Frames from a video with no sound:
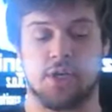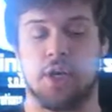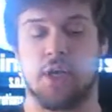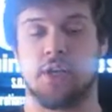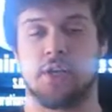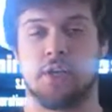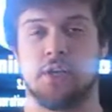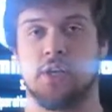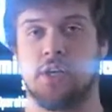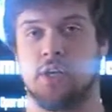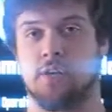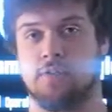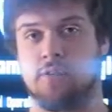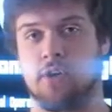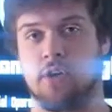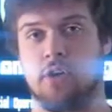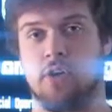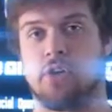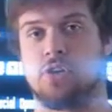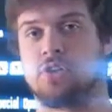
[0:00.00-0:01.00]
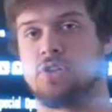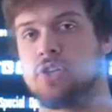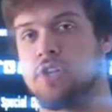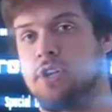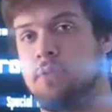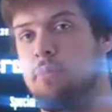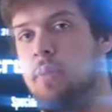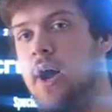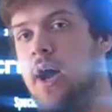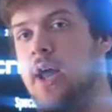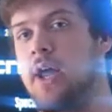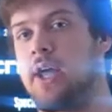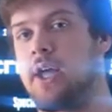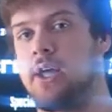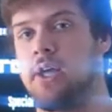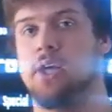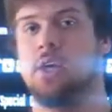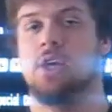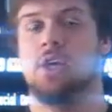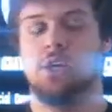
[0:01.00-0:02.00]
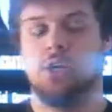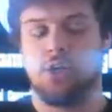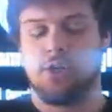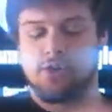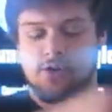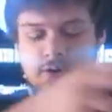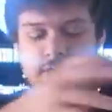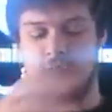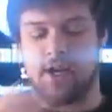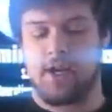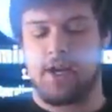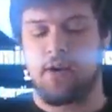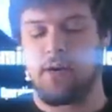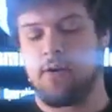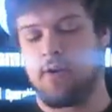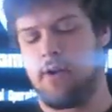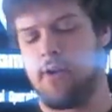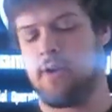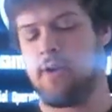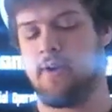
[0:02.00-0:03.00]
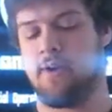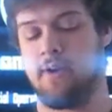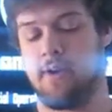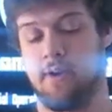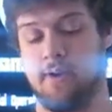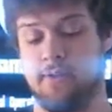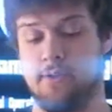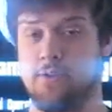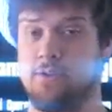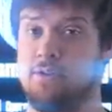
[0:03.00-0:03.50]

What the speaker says: gun if you're interested in buying it. So right here, the